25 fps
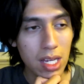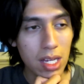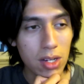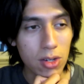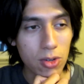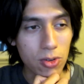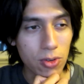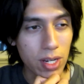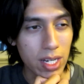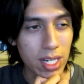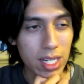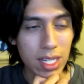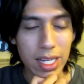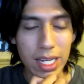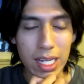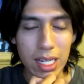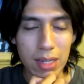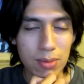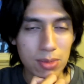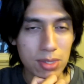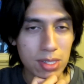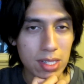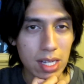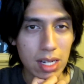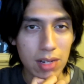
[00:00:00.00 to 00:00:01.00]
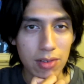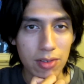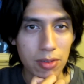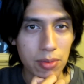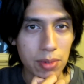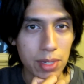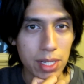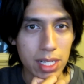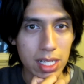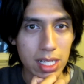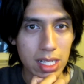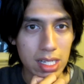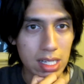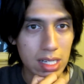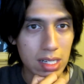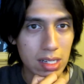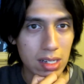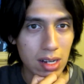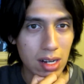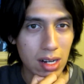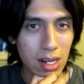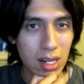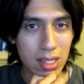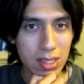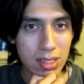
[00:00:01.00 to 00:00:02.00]
great games to everybody.
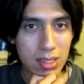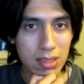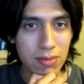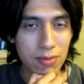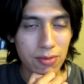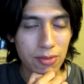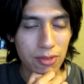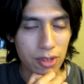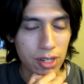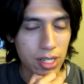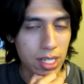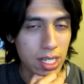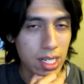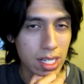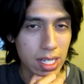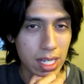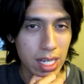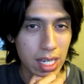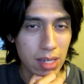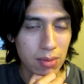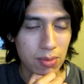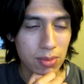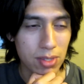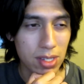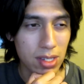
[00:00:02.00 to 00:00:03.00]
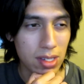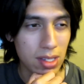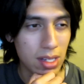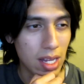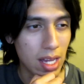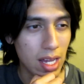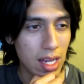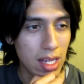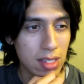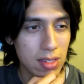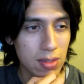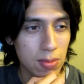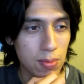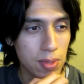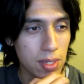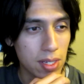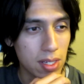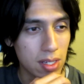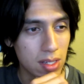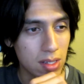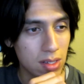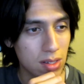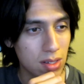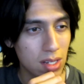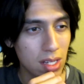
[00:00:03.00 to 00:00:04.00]
Awesome freaking games. It has
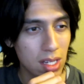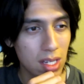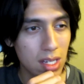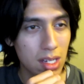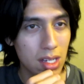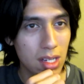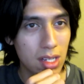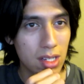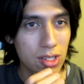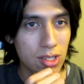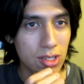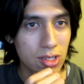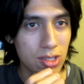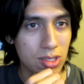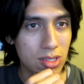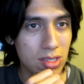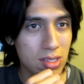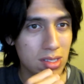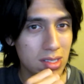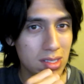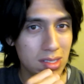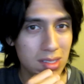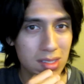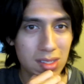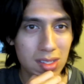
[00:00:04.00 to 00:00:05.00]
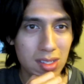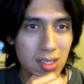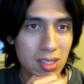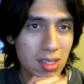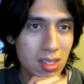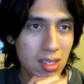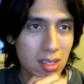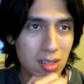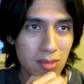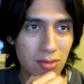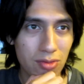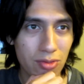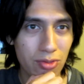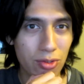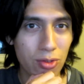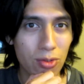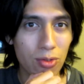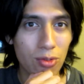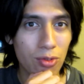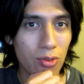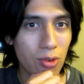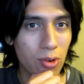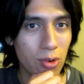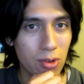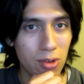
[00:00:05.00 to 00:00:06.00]
been just
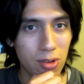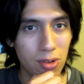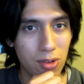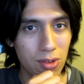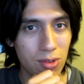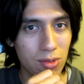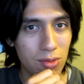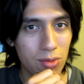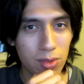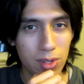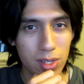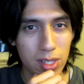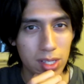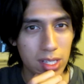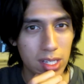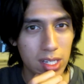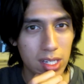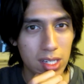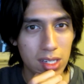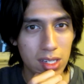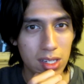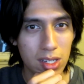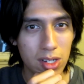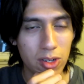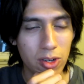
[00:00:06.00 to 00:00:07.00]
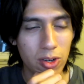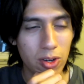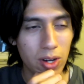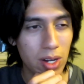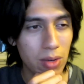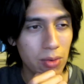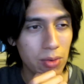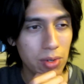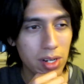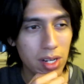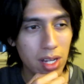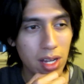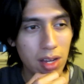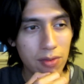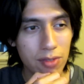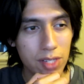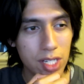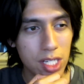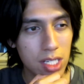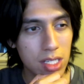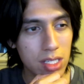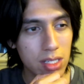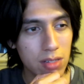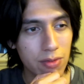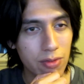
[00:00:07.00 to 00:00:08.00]
fruitful, really. You know, I wouldn't have
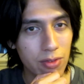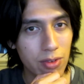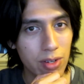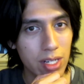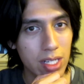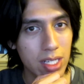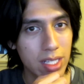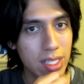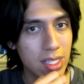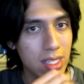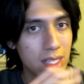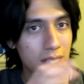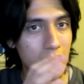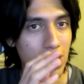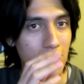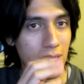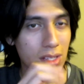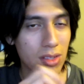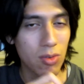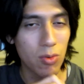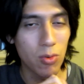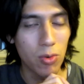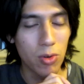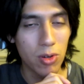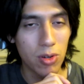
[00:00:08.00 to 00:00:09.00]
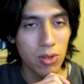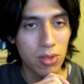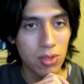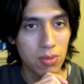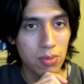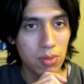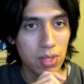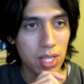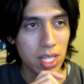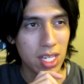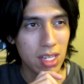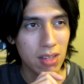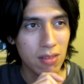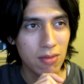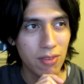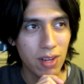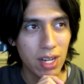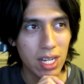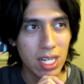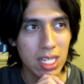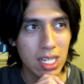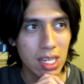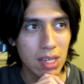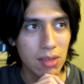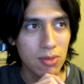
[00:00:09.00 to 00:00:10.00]
changed it for anything in the world. Playing
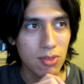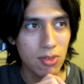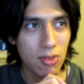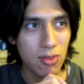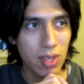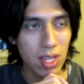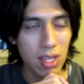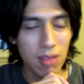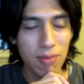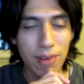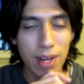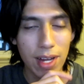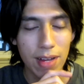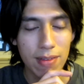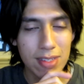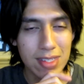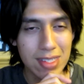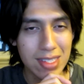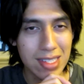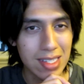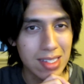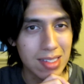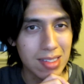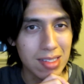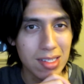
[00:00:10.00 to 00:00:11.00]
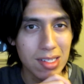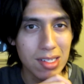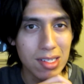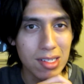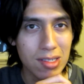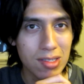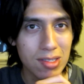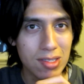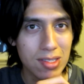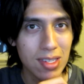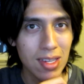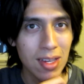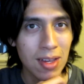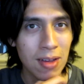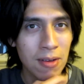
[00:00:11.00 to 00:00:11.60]
fighting games for like 5 to 6 years